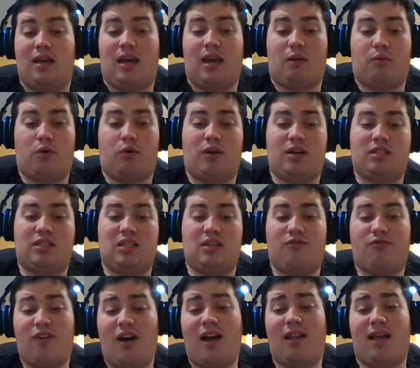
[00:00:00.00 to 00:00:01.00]
And we're going to see the
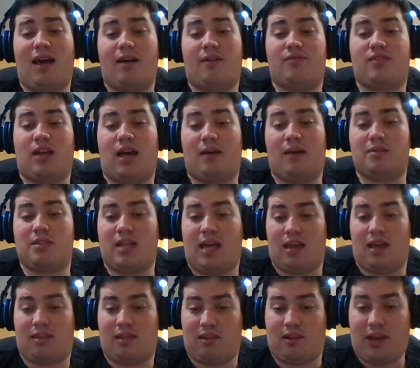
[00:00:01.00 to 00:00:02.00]
fallout of Tom's
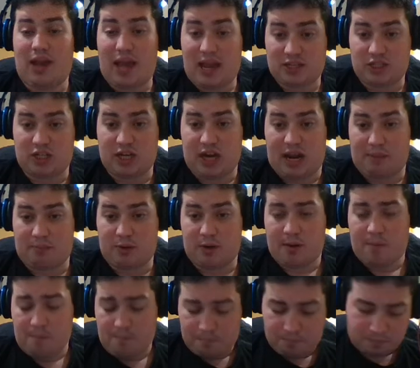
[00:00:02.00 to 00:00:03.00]
death in the next chapter.